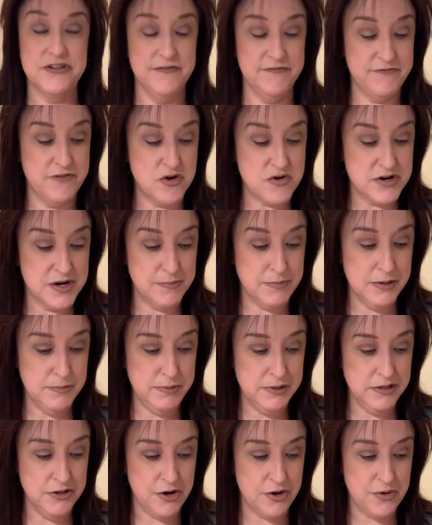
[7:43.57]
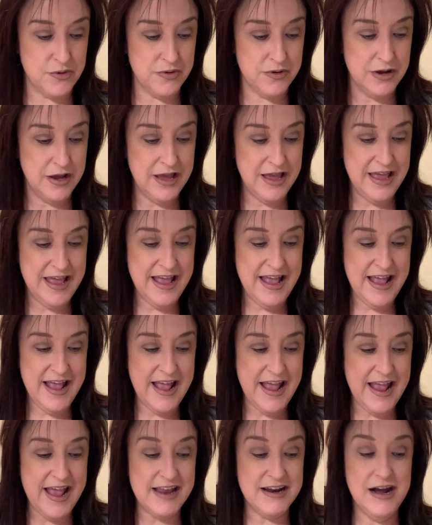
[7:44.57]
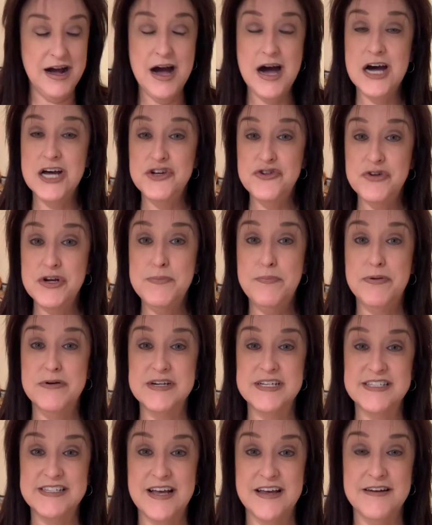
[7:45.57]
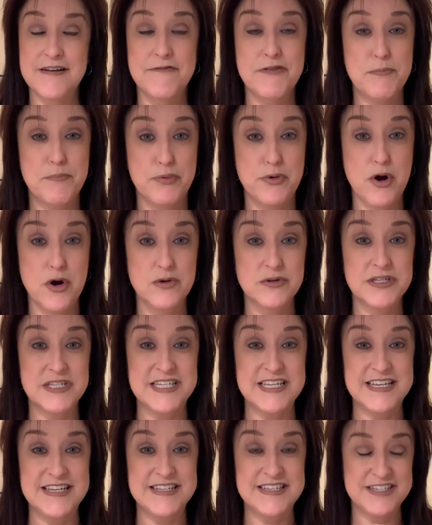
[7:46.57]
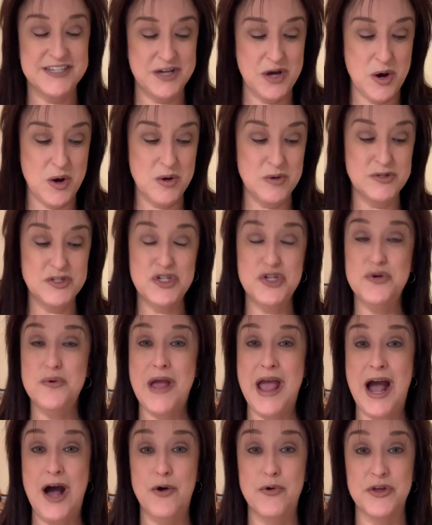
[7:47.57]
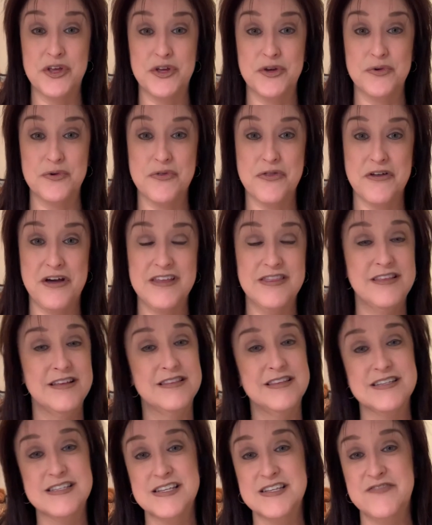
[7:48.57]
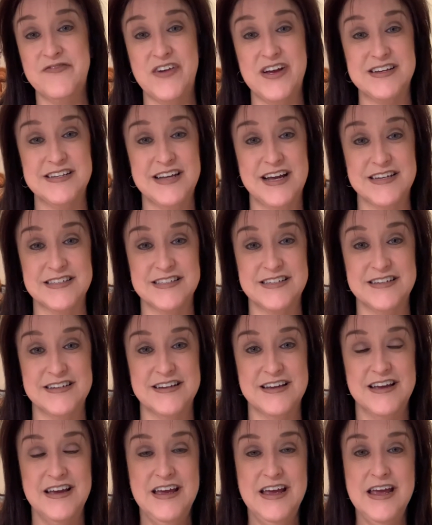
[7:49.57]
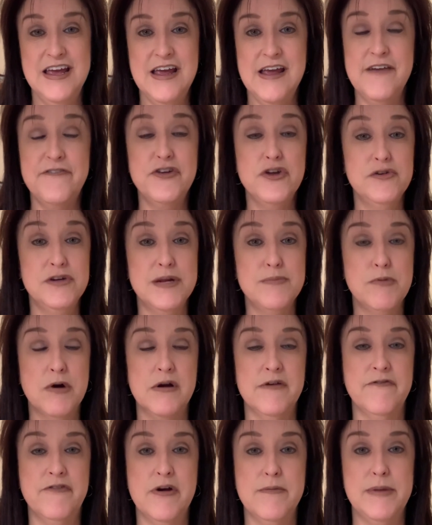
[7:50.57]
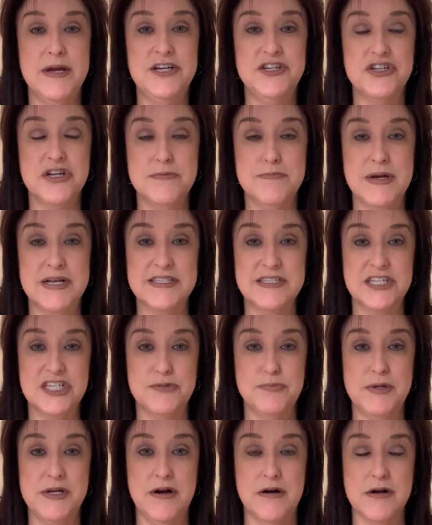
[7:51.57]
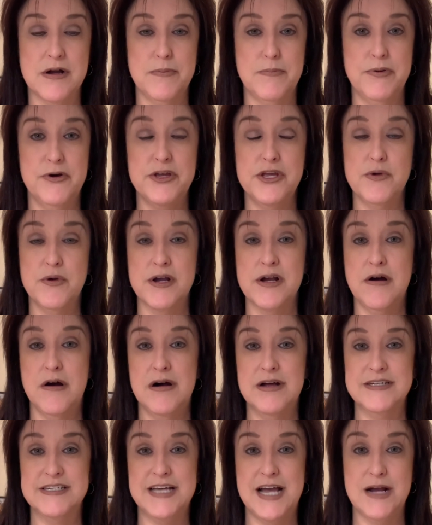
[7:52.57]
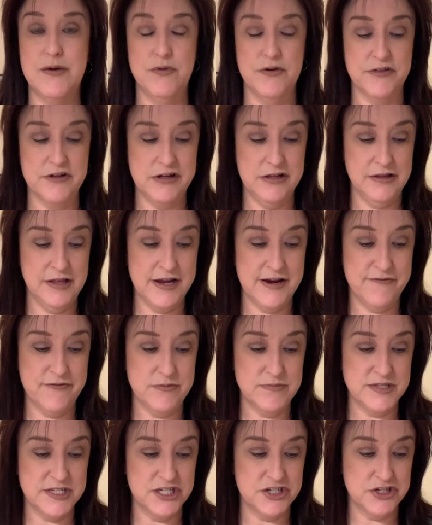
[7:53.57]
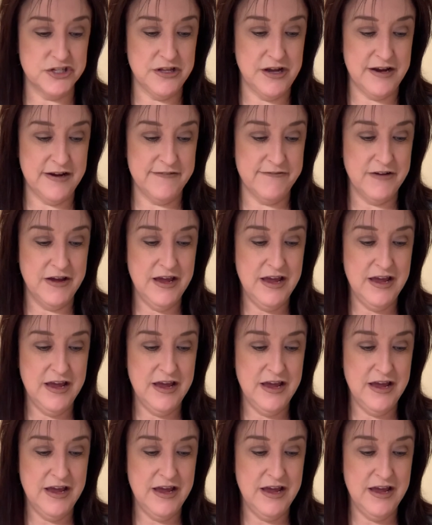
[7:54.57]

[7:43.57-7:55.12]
and phone number below. And 100% of the proceeds go to Out Youth. I think this is fantastic. If you need more information, message me. I'll put you in contact with Clay from Stitch Life.